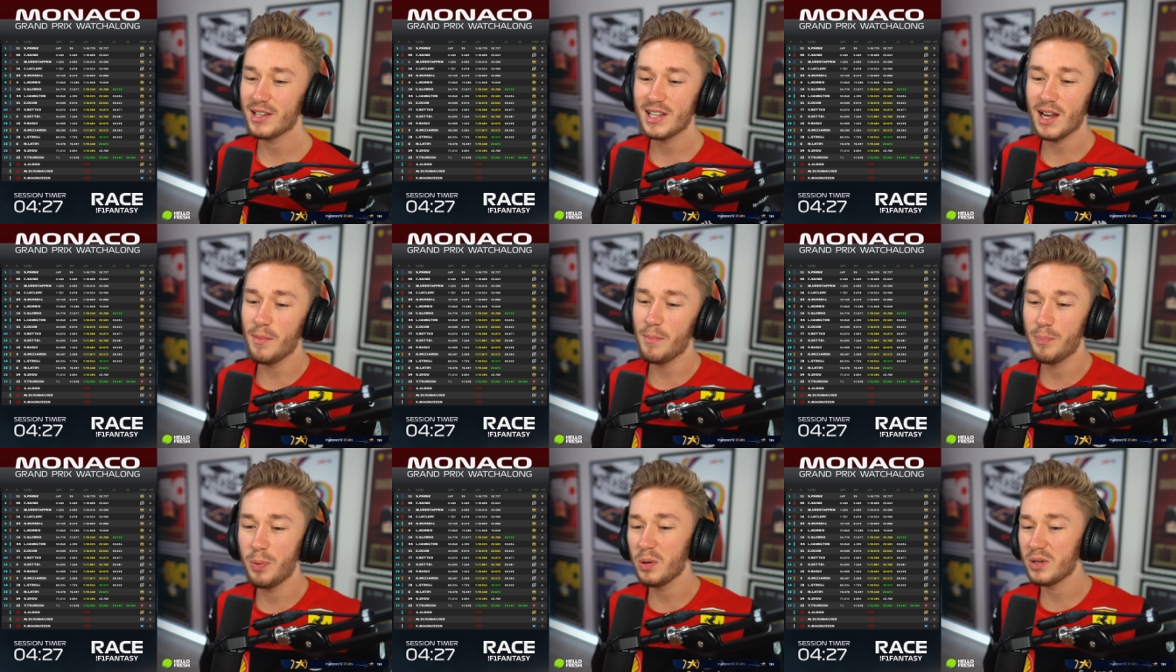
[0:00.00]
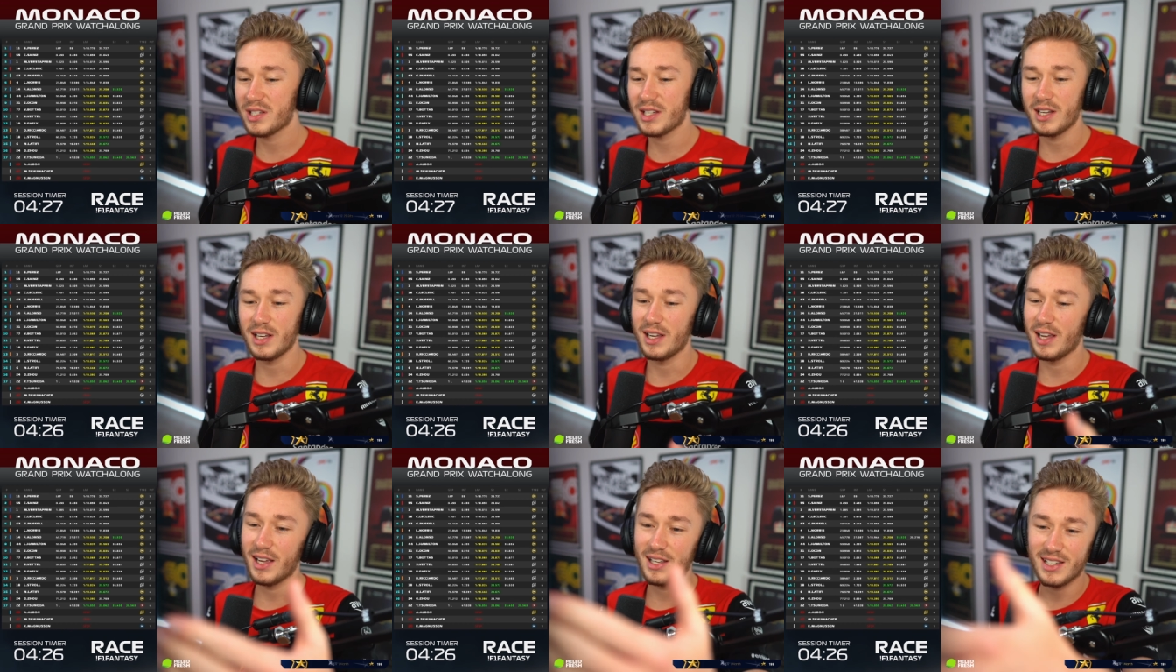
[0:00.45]
some
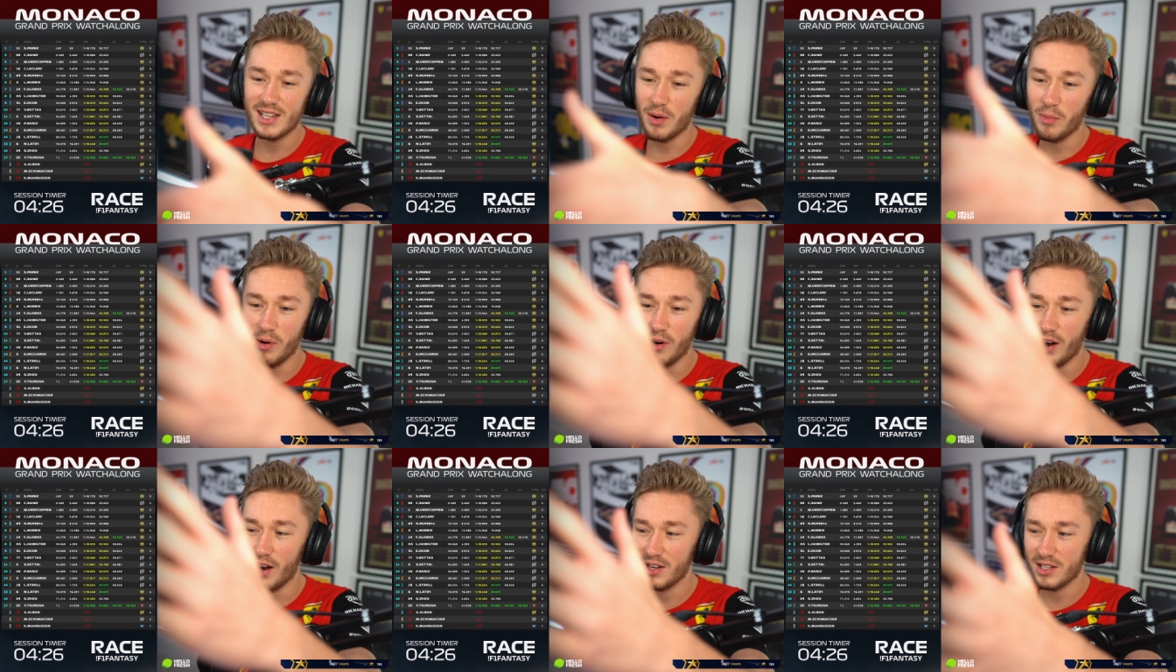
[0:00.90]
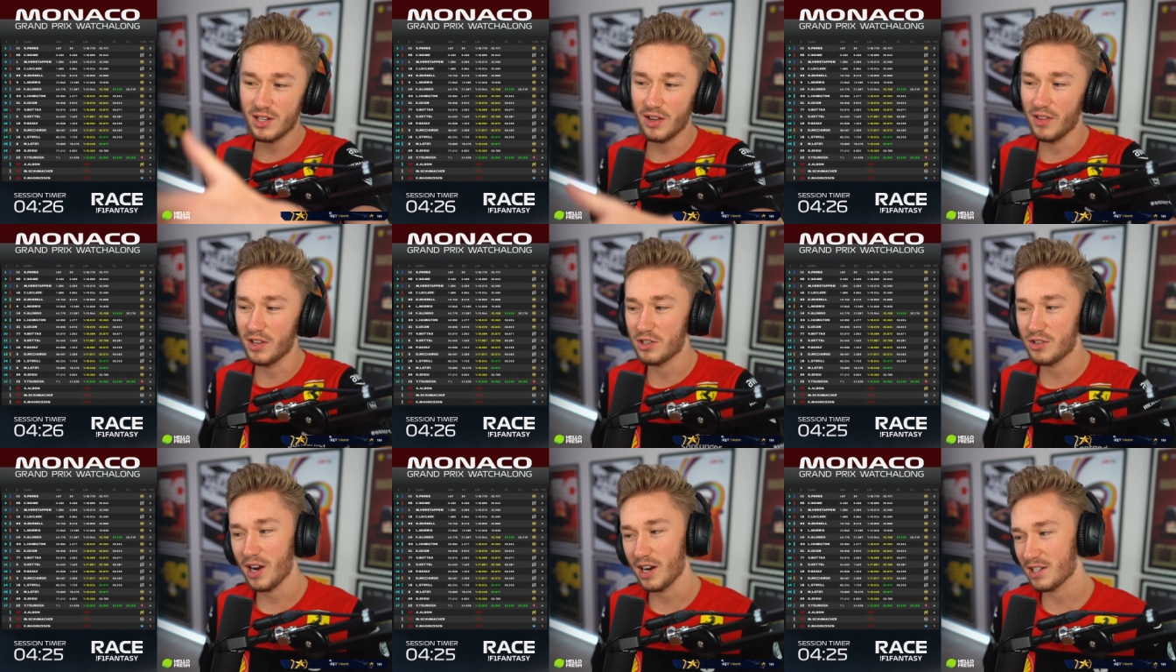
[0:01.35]
pussy somewhere else
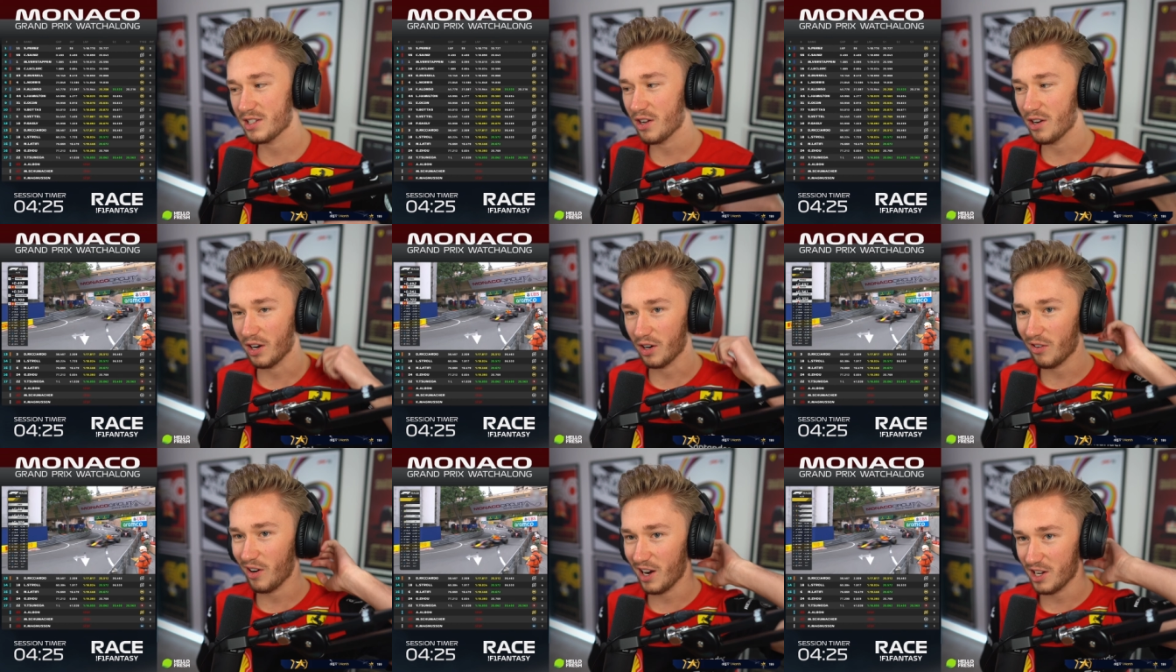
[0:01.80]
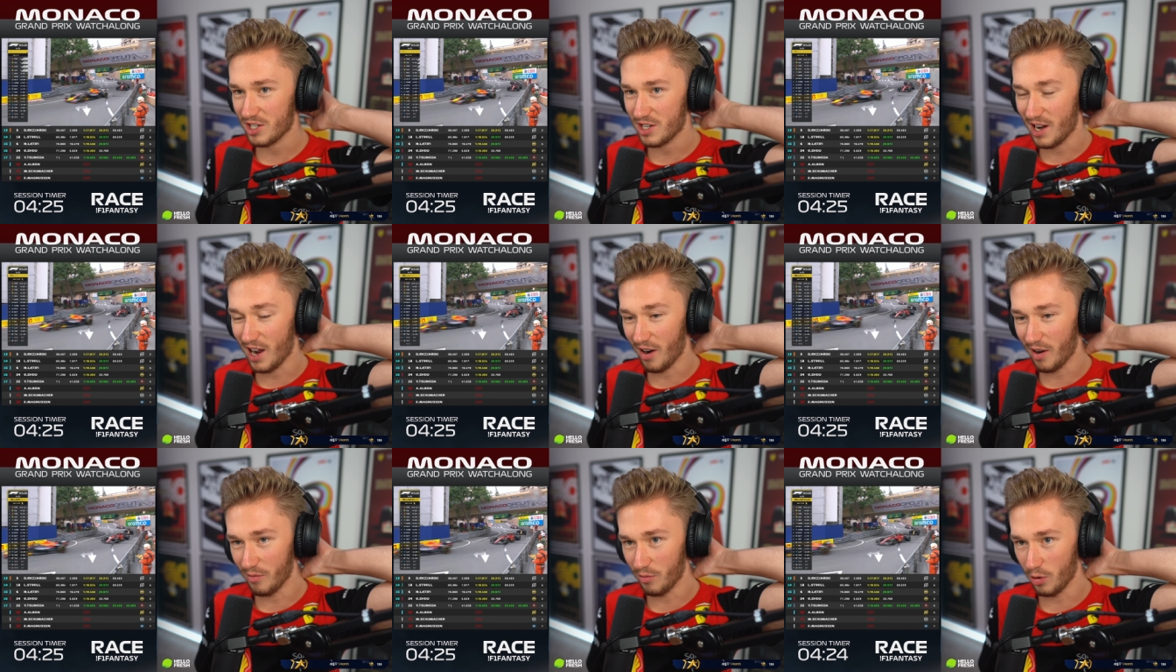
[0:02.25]
on the track's going to crash
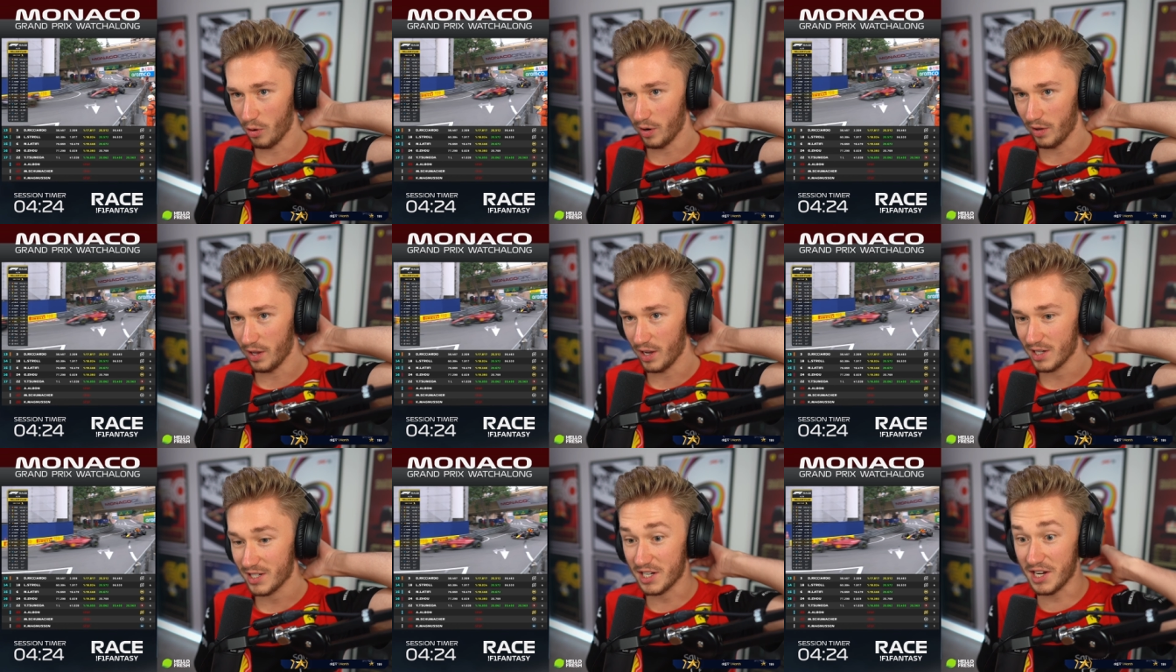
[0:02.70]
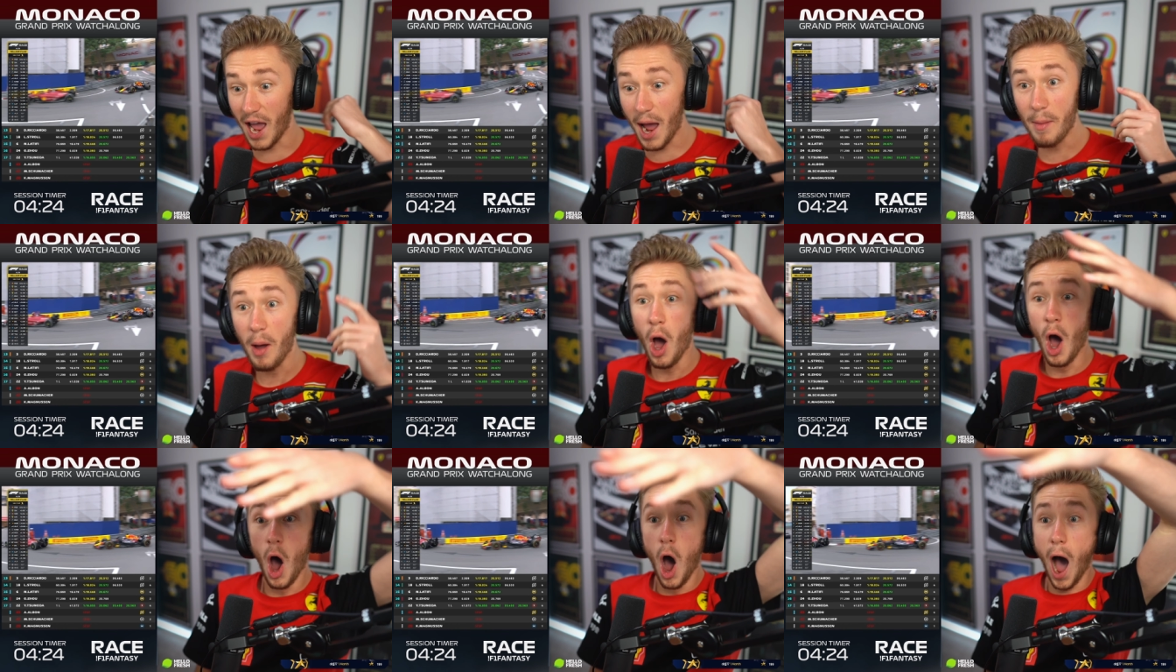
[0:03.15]
now and ruin this.
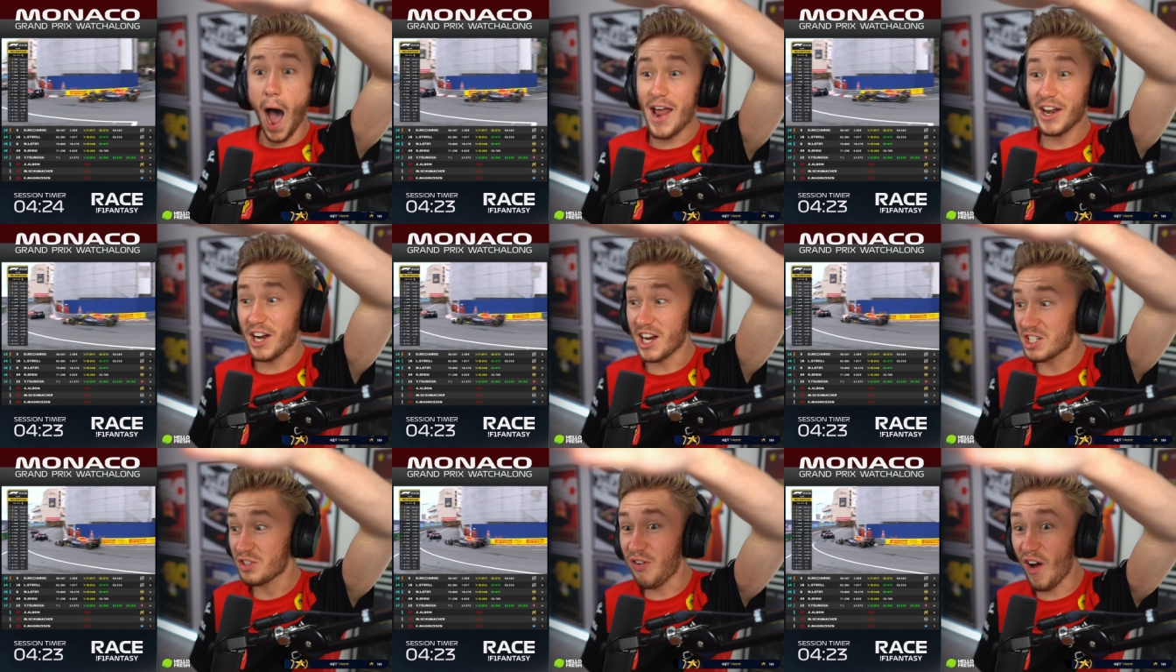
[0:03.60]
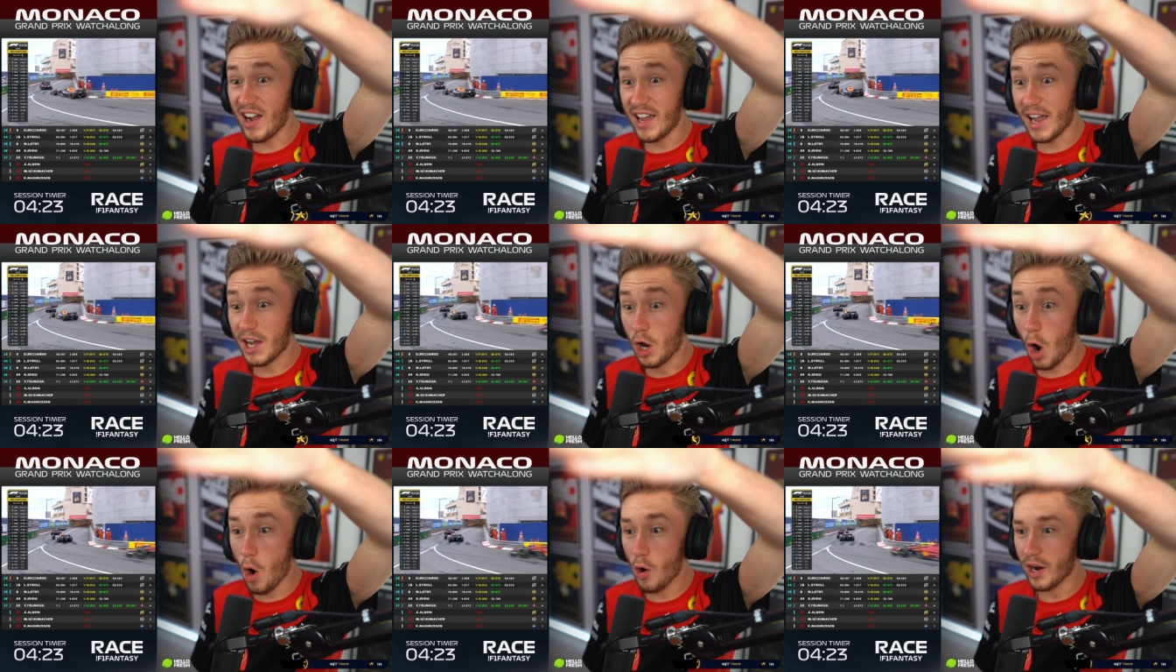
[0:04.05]
Yep. I just
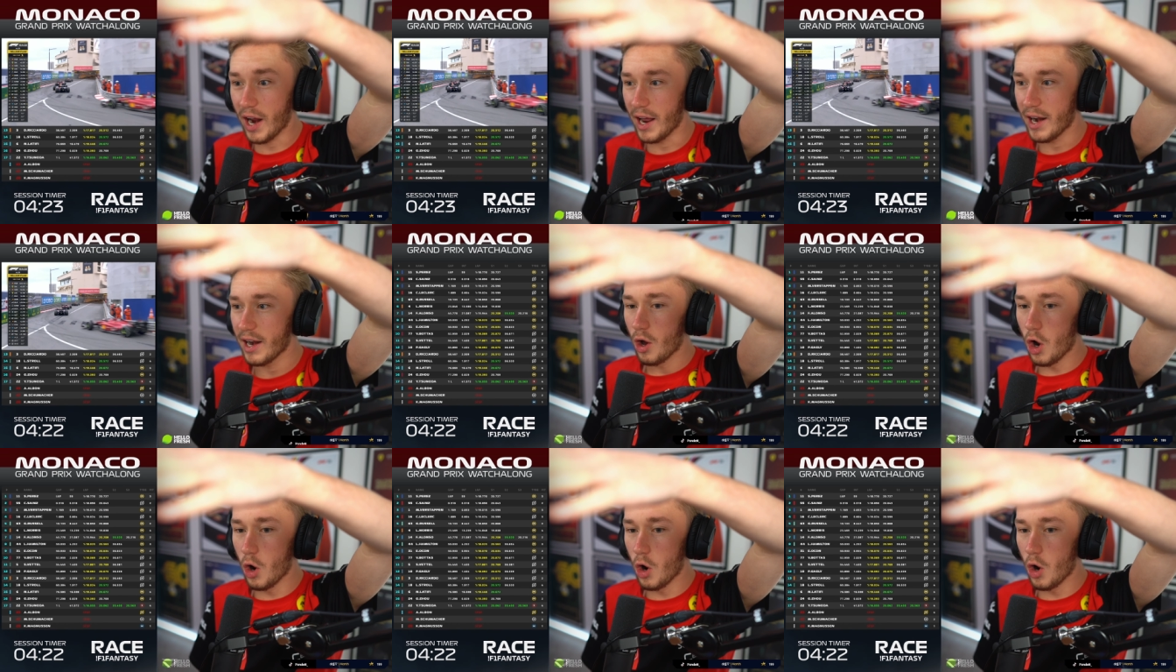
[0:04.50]
fucking called it.